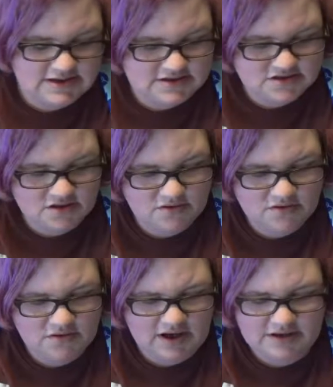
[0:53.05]
in
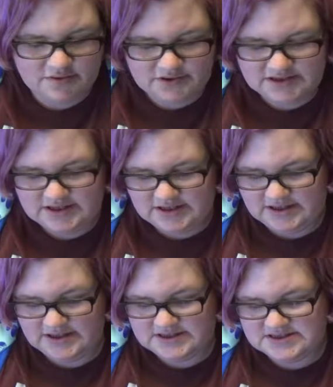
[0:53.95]
total I only
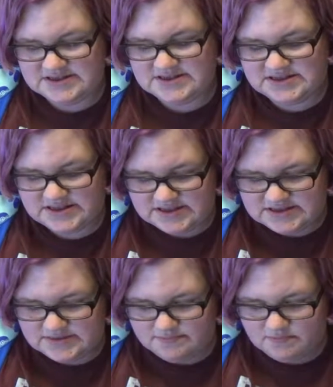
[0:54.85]
need
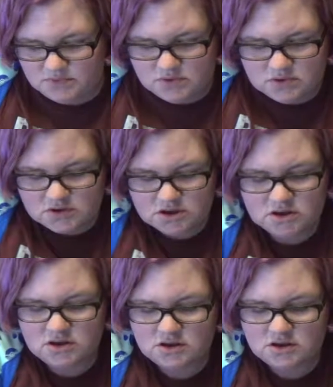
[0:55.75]
six more